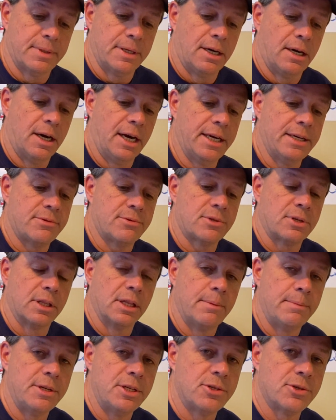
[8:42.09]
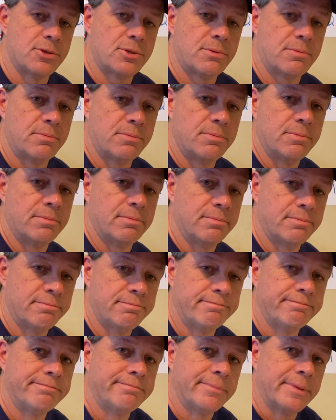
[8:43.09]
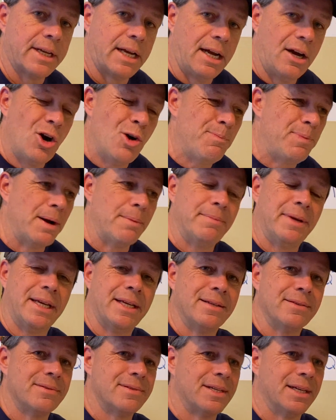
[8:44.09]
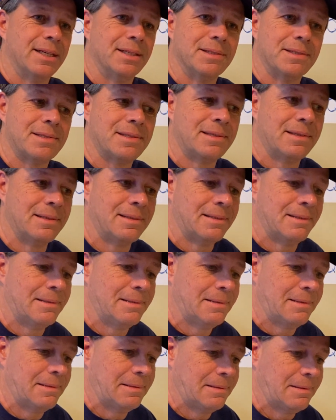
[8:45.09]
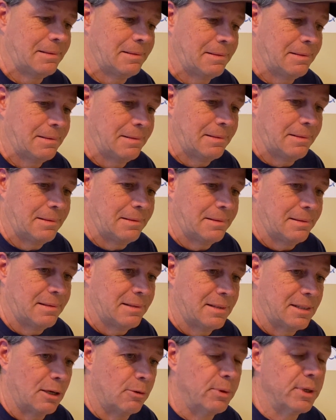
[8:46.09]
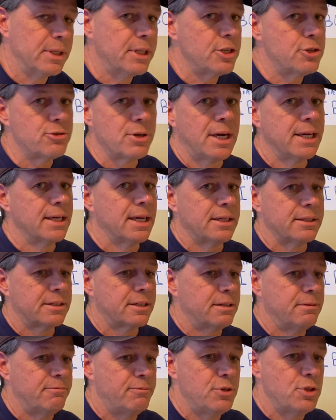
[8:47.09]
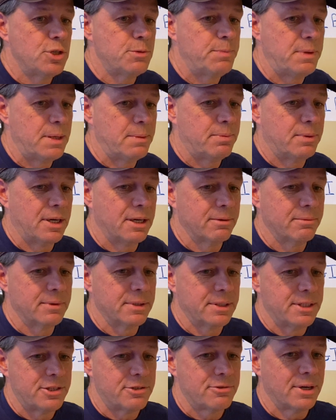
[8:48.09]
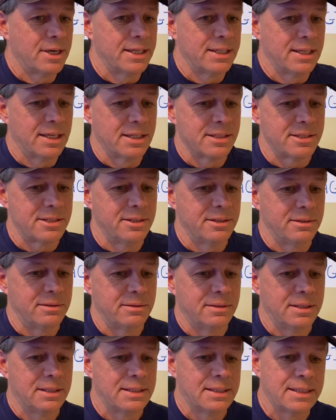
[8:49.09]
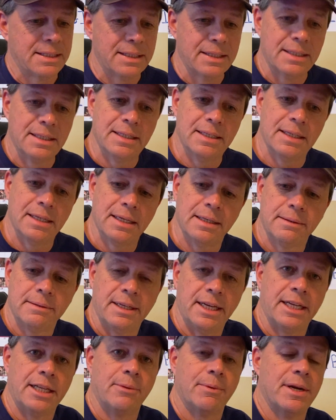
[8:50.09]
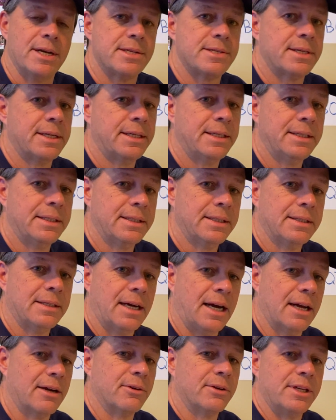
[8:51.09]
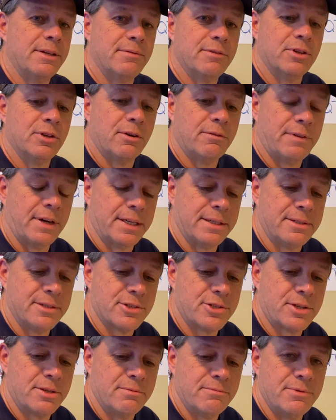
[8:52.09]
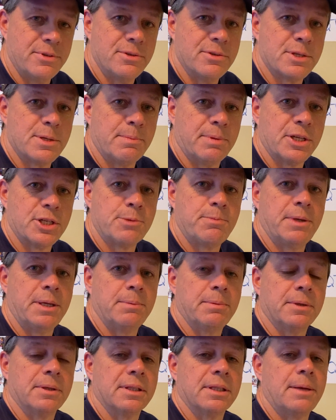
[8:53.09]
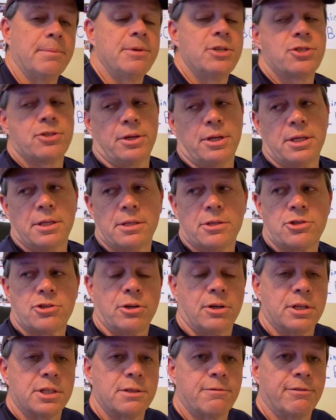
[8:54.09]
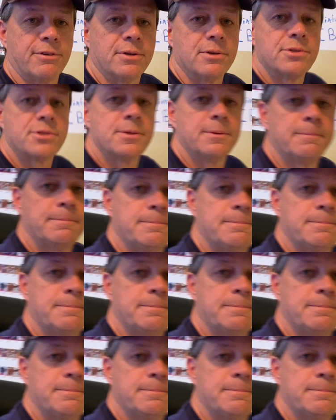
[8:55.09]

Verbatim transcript: All right, so let me just I hope I'm making sense. I really try not to confuse people. I really try not to. Yeah. Anyways, I don't even know if I just confused a bunch of people. Let me show you the charts first.